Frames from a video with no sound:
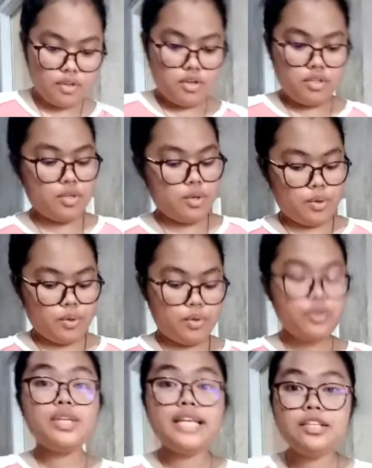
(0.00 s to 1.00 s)
So
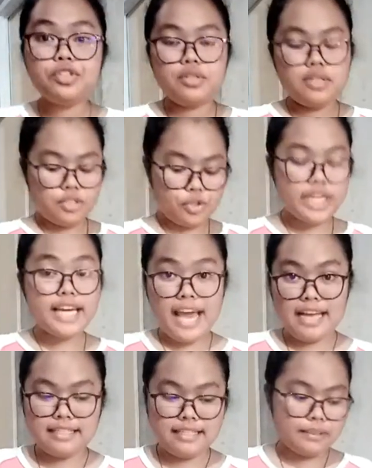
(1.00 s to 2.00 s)
you need 3
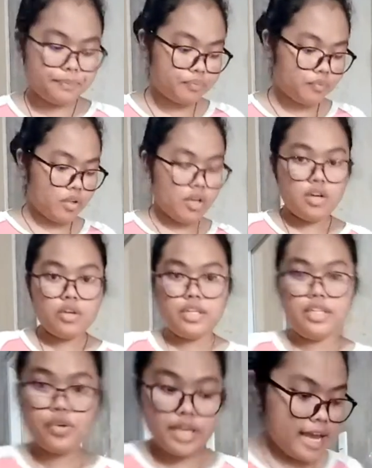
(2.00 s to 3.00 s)
eggs.
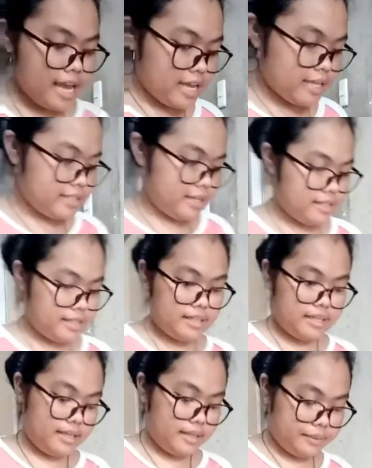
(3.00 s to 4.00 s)
Let's
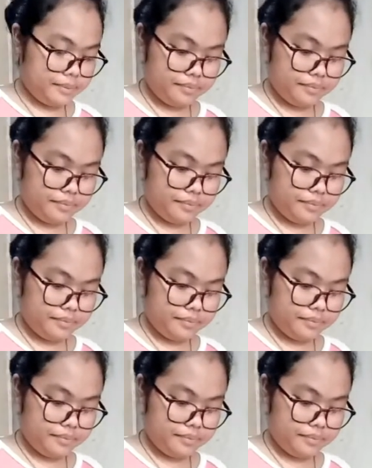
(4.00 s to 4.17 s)
see.